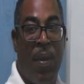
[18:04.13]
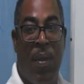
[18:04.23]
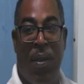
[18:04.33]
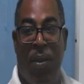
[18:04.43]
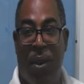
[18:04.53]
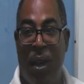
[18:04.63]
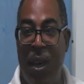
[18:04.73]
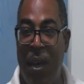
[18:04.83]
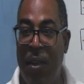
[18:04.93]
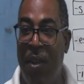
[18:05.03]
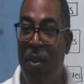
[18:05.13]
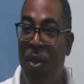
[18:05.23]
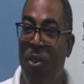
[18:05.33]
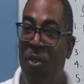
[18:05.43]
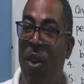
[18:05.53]
Okay, and
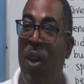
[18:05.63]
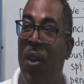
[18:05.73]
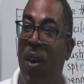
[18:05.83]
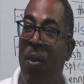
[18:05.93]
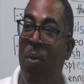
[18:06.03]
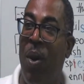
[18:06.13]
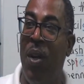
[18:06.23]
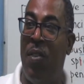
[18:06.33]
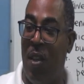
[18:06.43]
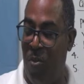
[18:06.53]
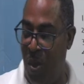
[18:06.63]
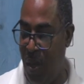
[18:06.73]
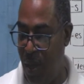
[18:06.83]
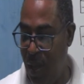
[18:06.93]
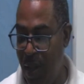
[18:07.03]
those are all words that we
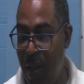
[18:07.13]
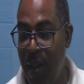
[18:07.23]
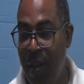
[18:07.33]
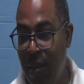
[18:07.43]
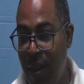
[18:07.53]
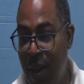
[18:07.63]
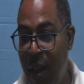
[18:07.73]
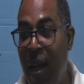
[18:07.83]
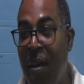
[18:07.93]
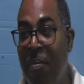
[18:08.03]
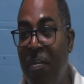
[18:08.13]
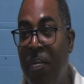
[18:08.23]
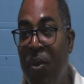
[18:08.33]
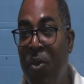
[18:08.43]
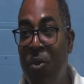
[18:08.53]

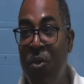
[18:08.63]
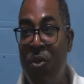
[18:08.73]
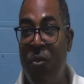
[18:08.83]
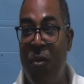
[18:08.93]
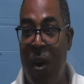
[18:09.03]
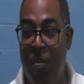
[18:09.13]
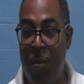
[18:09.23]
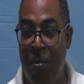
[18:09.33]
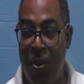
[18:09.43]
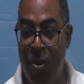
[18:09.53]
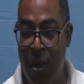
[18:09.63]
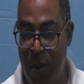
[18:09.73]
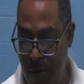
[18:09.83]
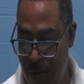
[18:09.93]
use to form the plural.